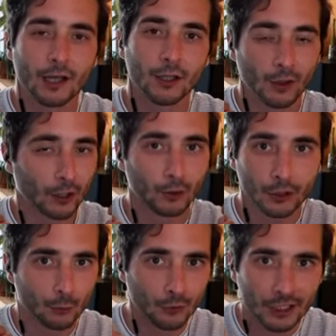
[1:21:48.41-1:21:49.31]
You can only
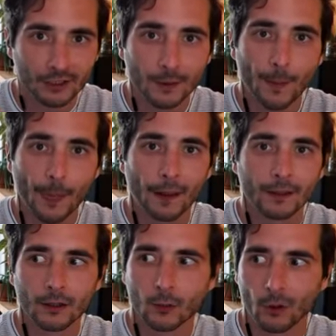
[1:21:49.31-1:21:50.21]
read.
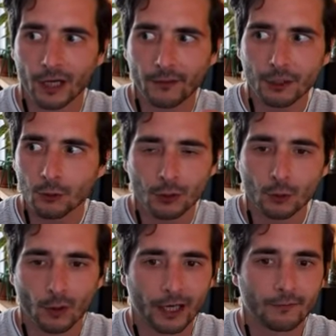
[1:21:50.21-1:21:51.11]
Whatever you do,
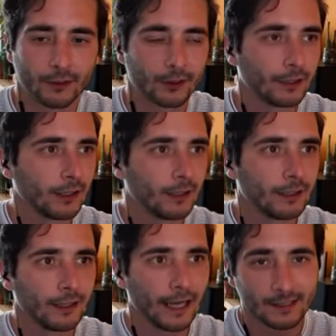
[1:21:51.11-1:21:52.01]
whatever
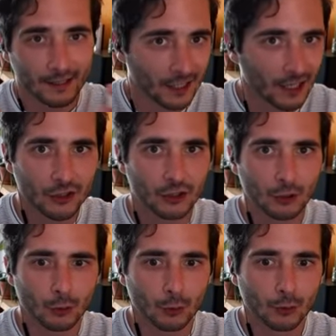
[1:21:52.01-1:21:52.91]
exercises you
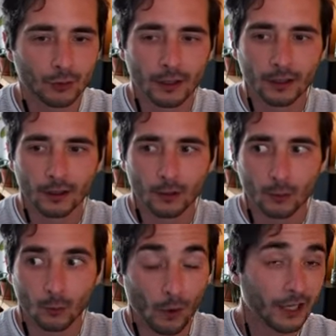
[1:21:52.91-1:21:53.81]
do,
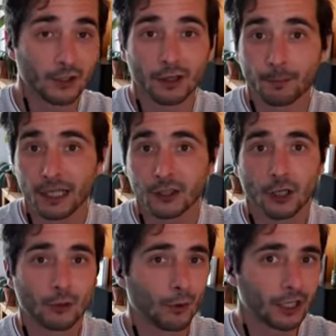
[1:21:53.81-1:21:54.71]
what is on the
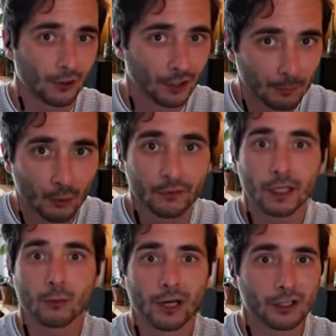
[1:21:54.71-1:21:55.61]
picture, what is on the movie,
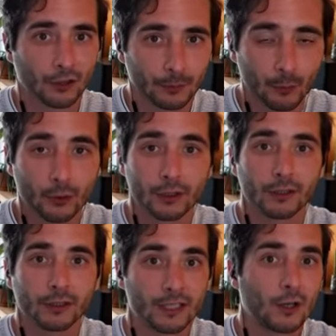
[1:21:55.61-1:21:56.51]
what is on the book
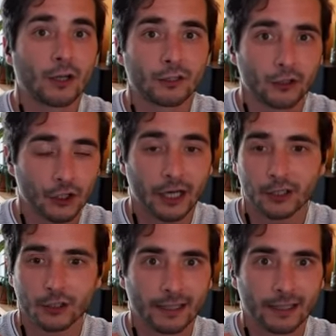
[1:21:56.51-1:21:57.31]
does not change.